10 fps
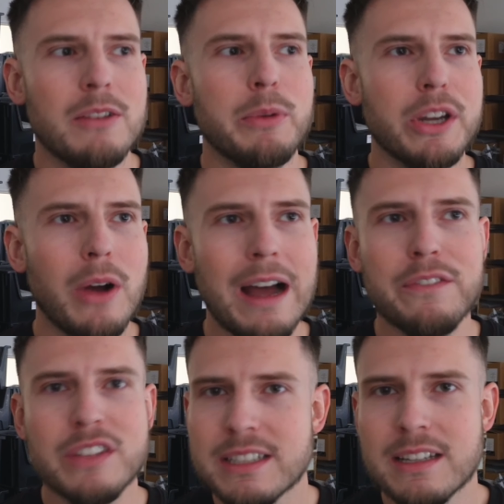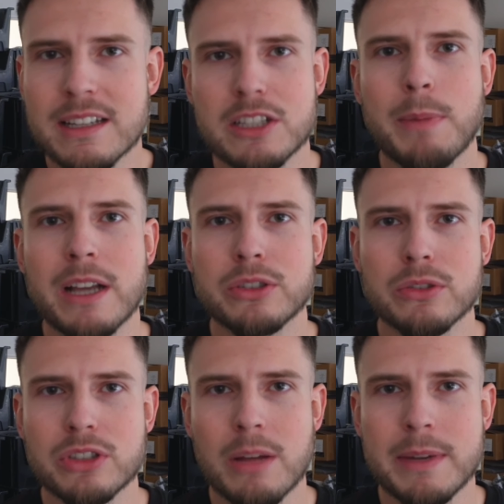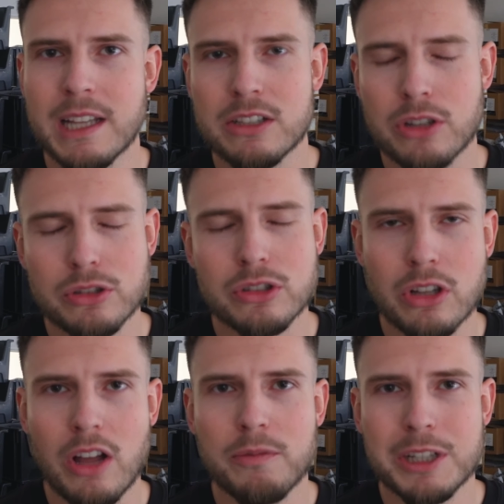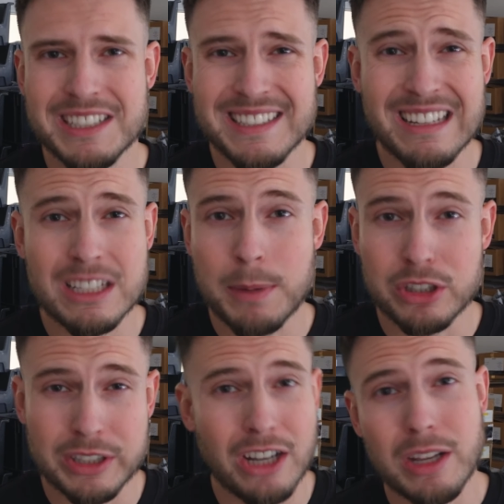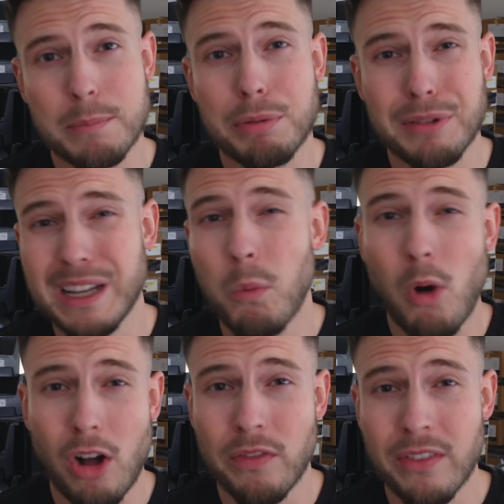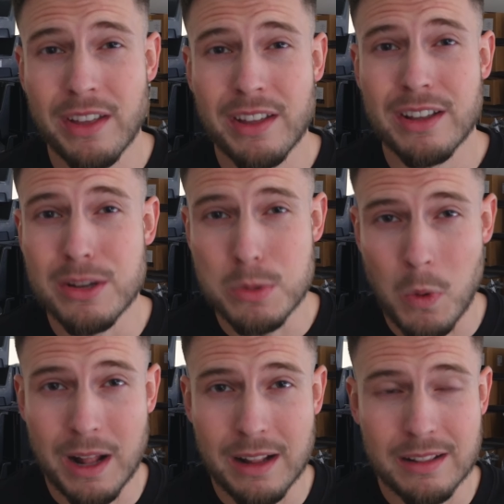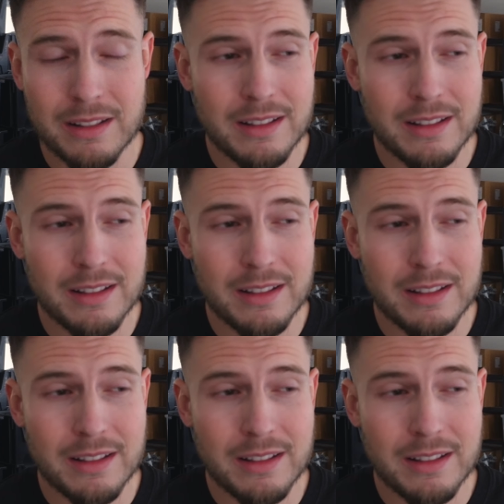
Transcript: We don't have to send it special. Do you know what I mean? That's cost us a lot of money to send it special. You got it pre-one as well,